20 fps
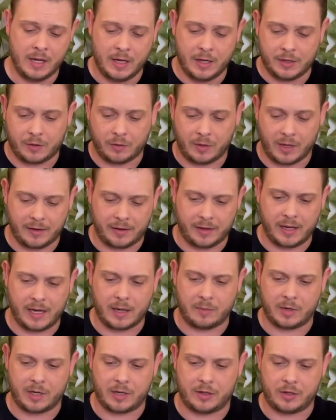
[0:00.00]
So what I think
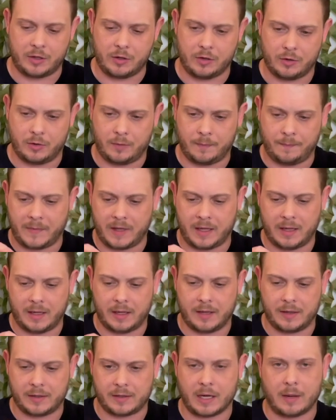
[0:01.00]
I'm going to do
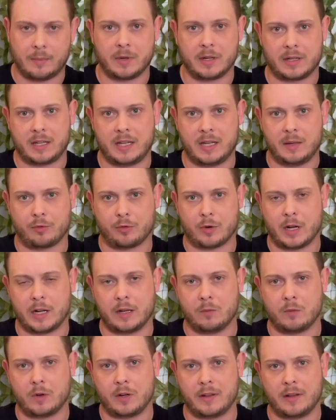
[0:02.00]
is I'm going to keep
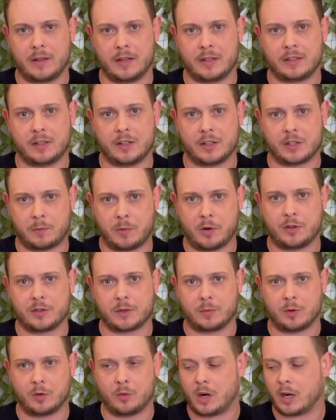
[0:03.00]
running one of these
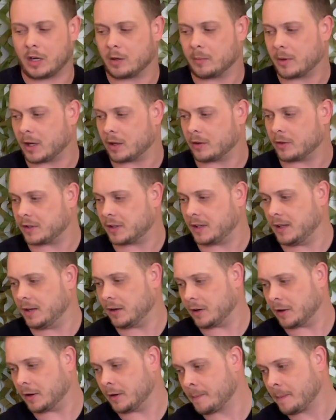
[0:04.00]
disposable water bottles
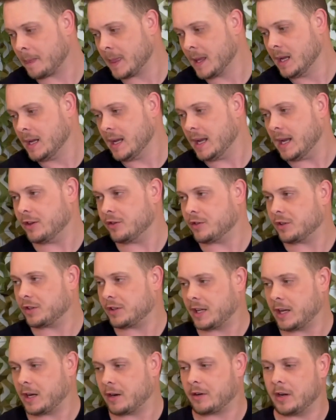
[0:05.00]
here and
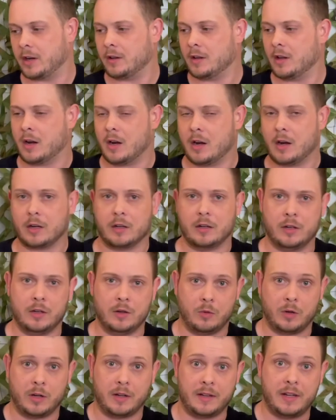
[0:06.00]
just carry along
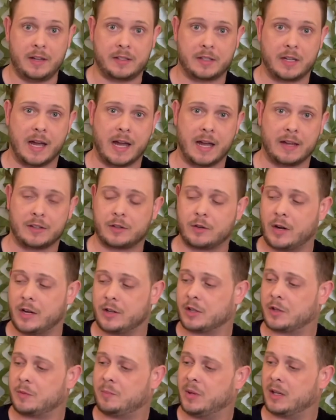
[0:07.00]
one of these guys. So I
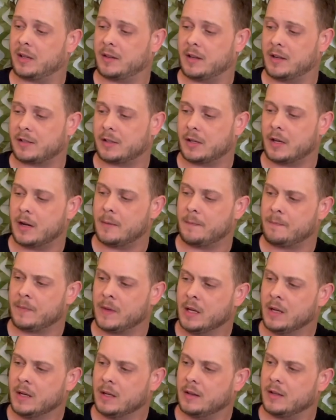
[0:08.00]
just picked this up.
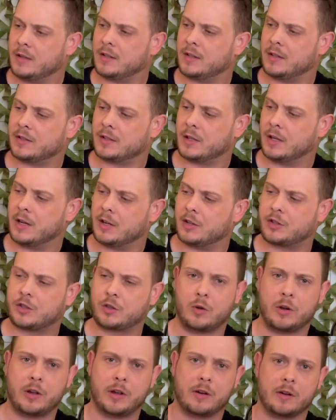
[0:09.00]
This is a
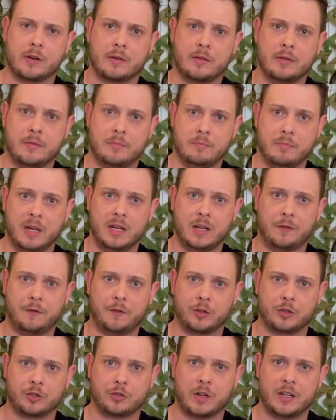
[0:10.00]
Sawyer mini
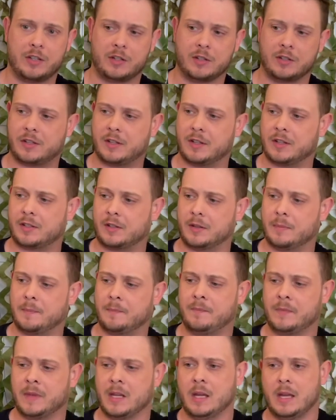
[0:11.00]
filtration
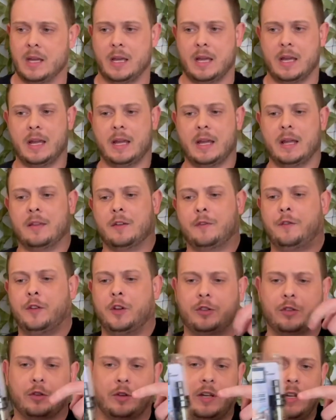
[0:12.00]
system, and the
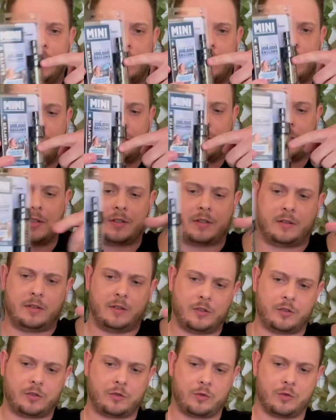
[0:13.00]
filter here
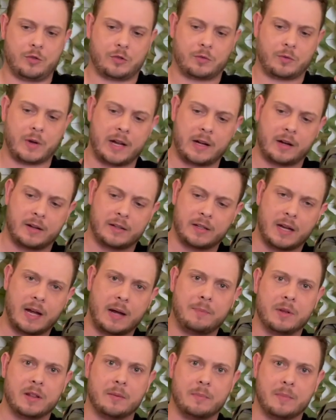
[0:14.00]
just screws right on
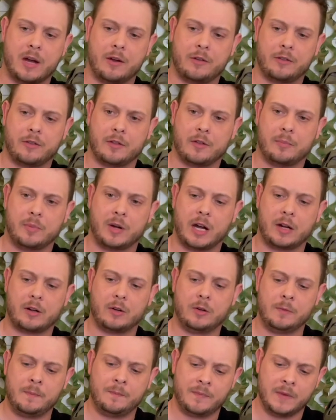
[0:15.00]
top of the mouth of the
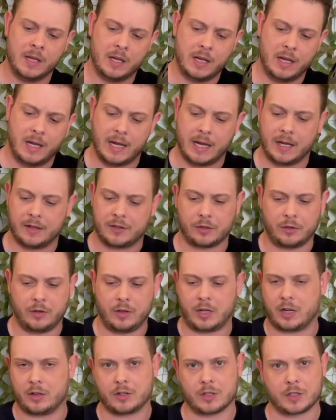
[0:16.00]
bottle, and so
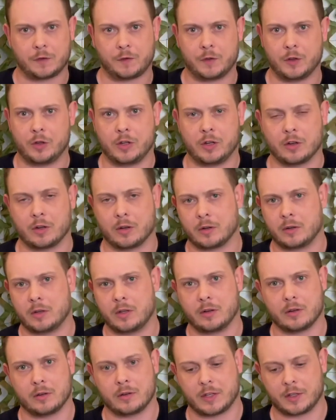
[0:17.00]
you can just fill
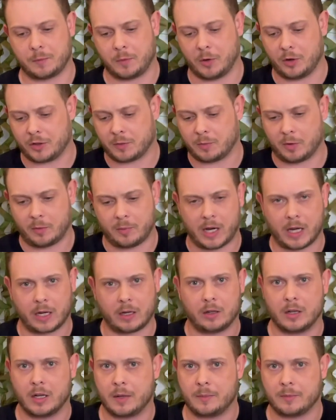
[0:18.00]
your disposable
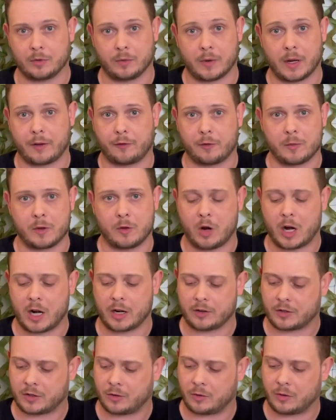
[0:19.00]
bottle up direct from the
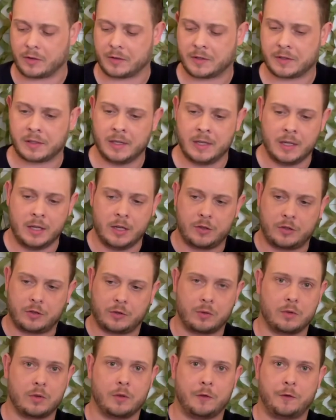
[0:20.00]
water source,
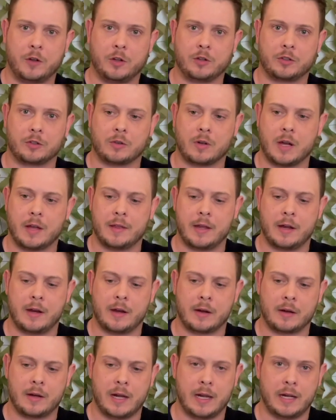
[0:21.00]
screw the filter on
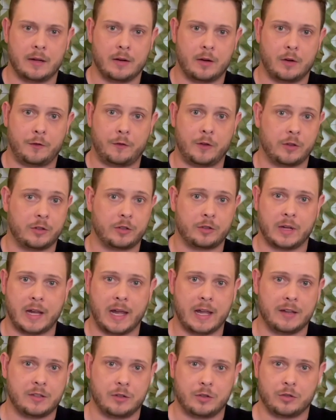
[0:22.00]
there, and it'll filter it
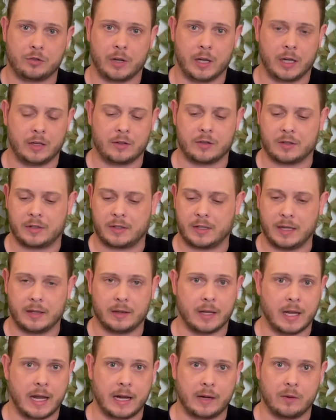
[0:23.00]
as you drink, just in
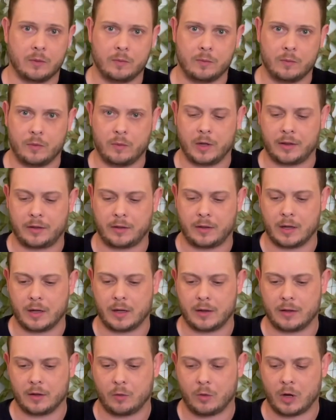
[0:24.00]
line with
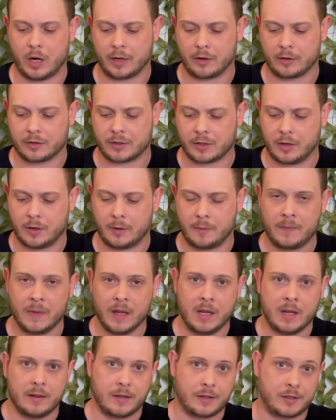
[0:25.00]
the water. So
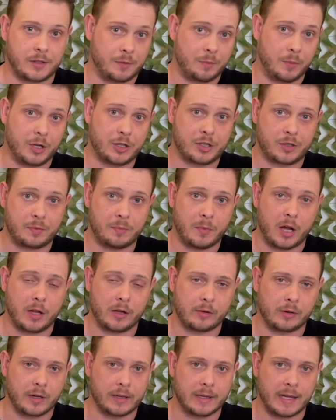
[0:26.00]
this is much
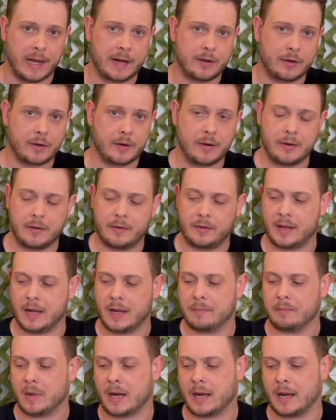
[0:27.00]
smaller and lighter
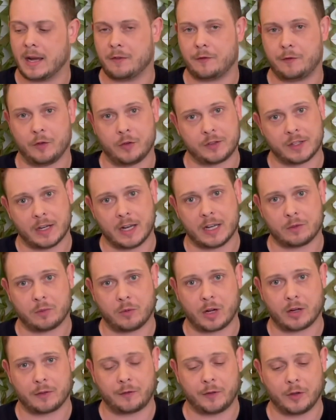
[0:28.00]
than my full-size
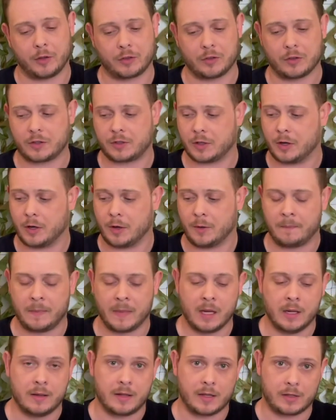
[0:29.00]
water filter, so
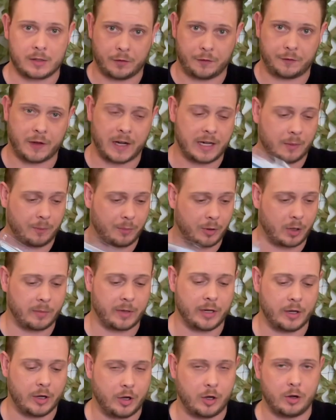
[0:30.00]
this will find a
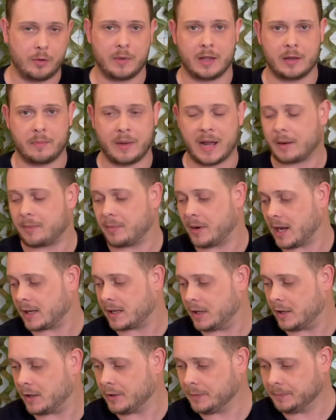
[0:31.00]
permanent home in the backpack
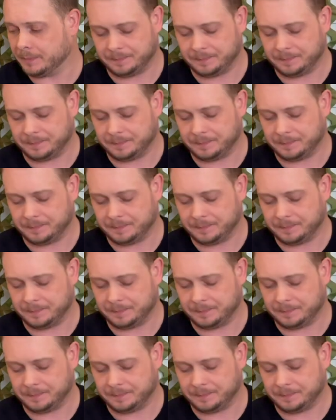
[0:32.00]
here.